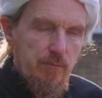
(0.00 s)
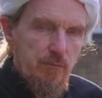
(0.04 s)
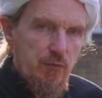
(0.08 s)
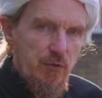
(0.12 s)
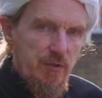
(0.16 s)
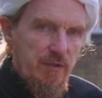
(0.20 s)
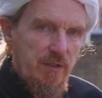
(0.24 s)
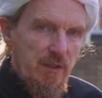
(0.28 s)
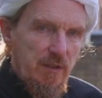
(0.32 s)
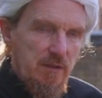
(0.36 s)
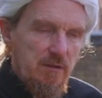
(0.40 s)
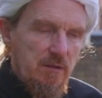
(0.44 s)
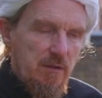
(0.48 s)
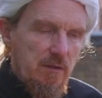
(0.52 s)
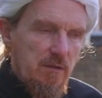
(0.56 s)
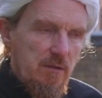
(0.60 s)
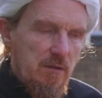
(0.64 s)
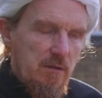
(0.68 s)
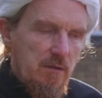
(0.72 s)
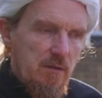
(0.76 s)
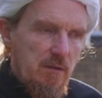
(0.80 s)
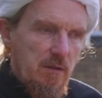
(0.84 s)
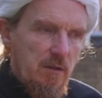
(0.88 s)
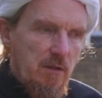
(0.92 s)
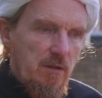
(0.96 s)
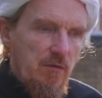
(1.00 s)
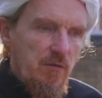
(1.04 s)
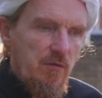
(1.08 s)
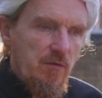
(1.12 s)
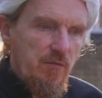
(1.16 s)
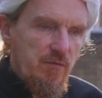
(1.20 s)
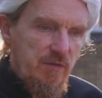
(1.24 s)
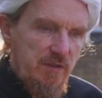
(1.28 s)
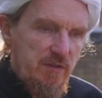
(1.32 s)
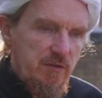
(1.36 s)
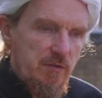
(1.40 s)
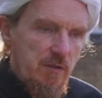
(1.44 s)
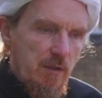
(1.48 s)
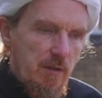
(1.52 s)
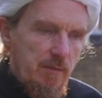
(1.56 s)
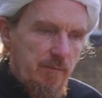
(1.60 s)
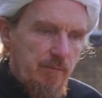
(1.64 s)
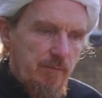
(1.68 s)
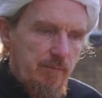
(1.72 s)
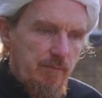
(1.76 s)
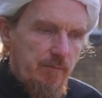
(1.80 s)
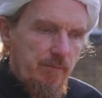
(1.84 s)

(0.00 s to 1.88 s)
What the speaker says: protecting the fitrah